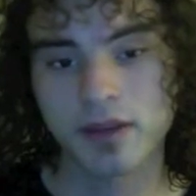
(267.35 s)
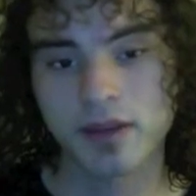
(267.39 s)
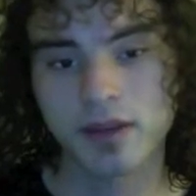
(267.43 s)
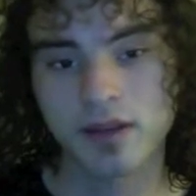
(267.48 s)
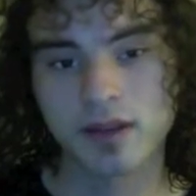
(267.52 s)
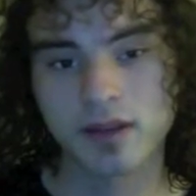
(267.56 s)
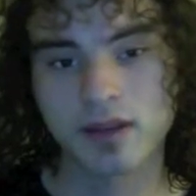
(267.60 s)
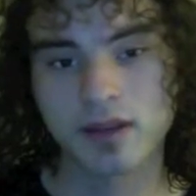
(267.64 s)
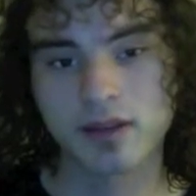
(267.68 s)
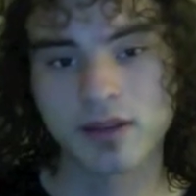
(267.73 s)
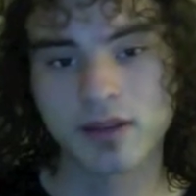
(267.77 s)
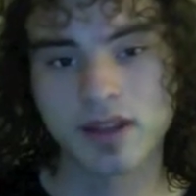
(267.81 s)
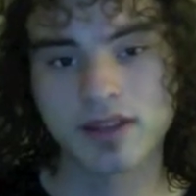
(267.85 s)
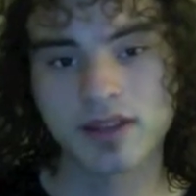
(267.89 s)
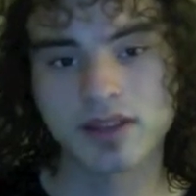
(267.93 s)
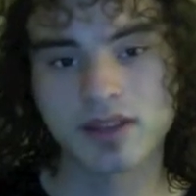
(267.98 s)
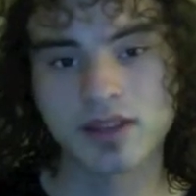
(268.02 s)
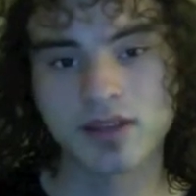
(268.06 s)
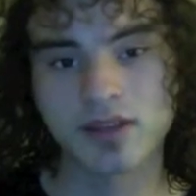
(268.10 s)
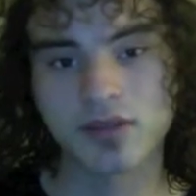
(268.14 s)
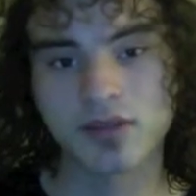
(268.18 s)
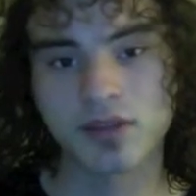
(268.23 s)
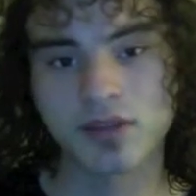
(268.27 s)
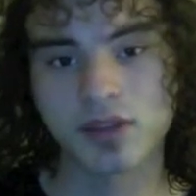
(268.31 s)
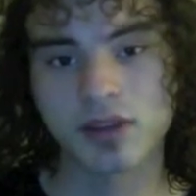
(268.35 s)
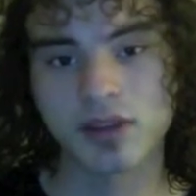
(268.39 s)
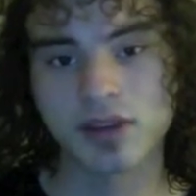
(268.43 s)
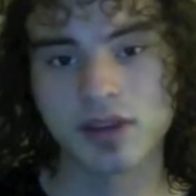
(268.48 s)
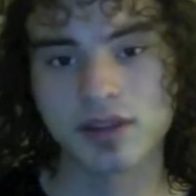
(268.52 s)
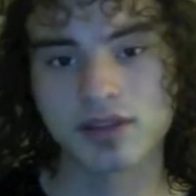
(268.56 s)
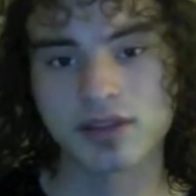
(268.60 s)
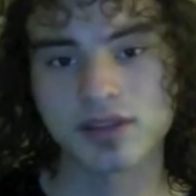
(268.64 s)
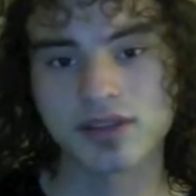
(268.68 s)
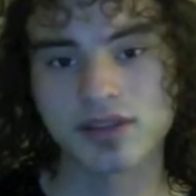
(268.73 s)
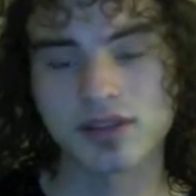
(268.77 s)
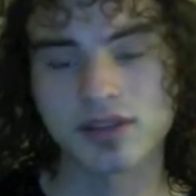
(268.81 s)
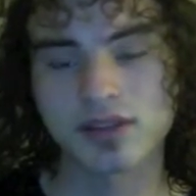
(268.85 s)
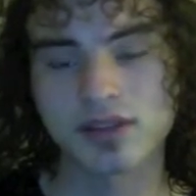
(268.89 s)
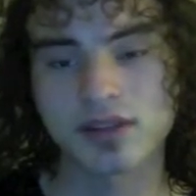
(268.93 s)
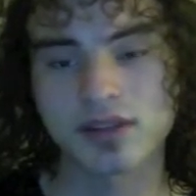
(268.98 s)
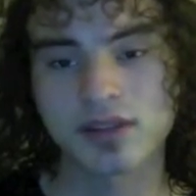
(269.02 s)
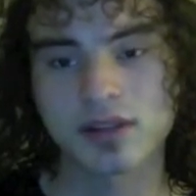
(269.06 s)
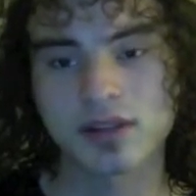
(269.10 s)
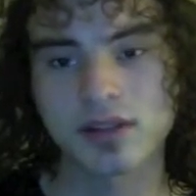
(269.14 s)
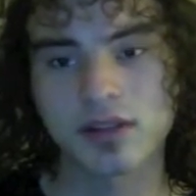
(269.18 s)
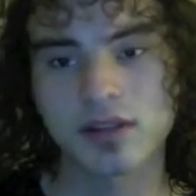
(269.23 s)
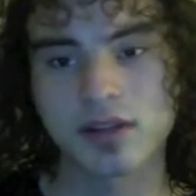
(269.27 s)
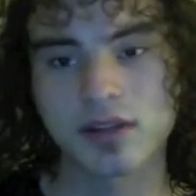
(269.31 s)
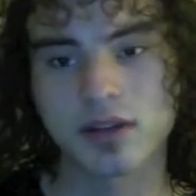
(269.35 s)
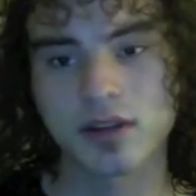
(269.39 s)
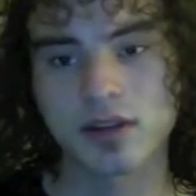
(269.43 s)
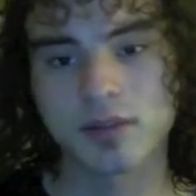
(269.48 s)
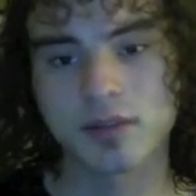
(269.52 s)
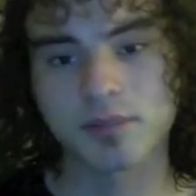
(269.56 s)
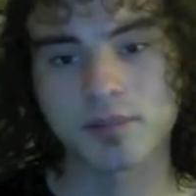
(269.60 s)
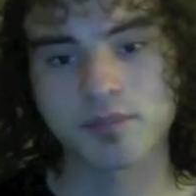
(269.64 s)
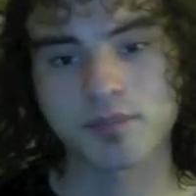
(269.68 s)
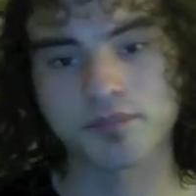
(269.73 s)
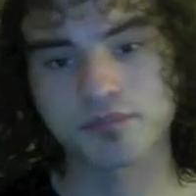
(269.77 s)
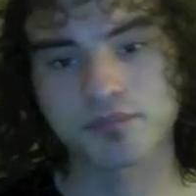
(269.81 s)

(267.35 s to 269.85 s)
Uh, lots of different things. Um,